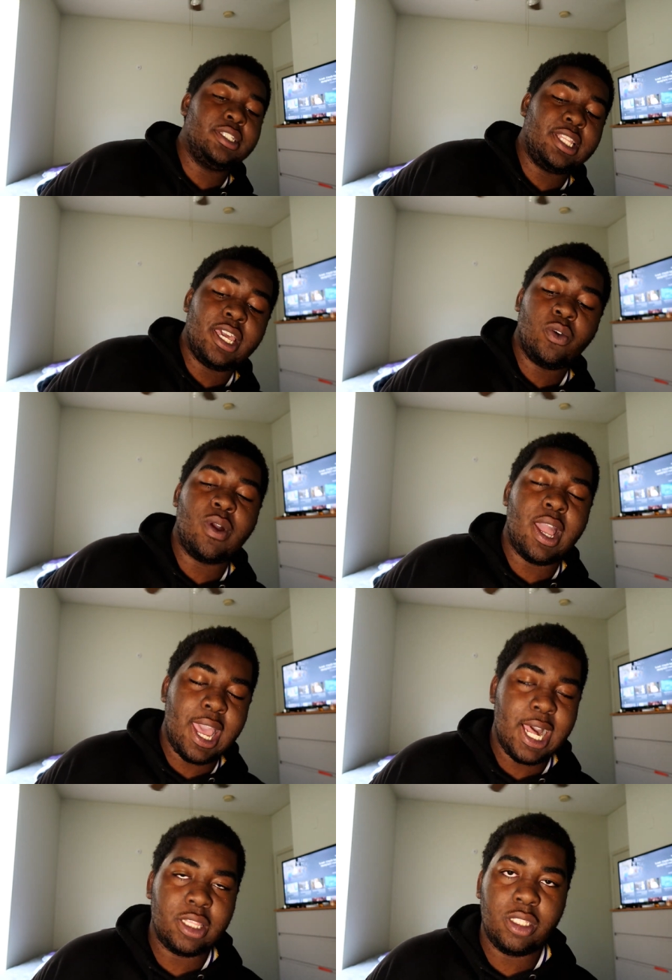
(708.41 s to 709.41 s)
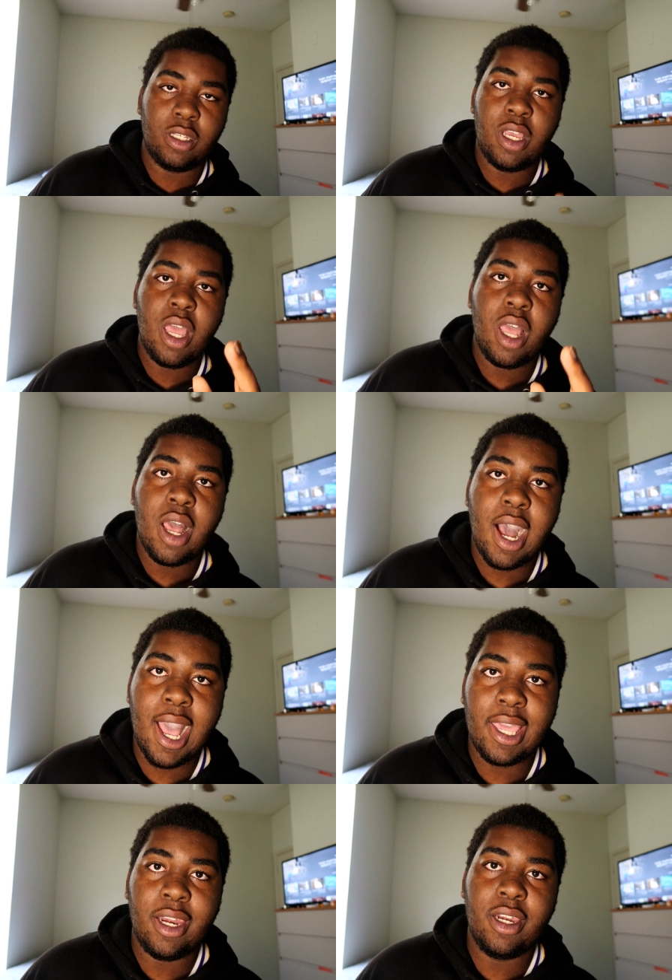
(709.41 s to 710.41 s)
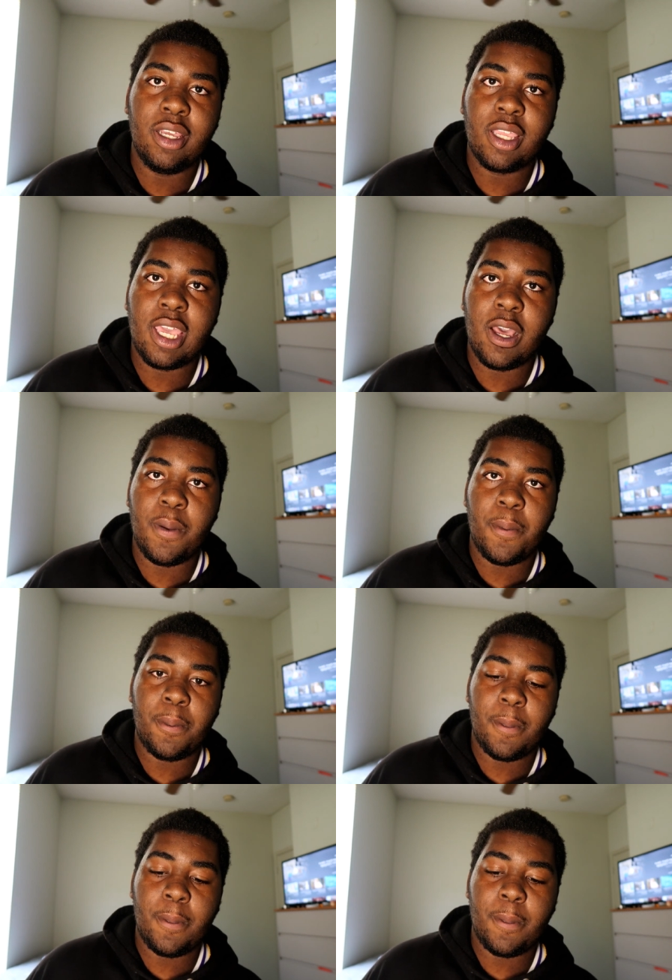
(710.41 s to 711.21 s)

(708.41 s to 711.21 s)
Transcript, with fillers: in his thing right after I ended the account,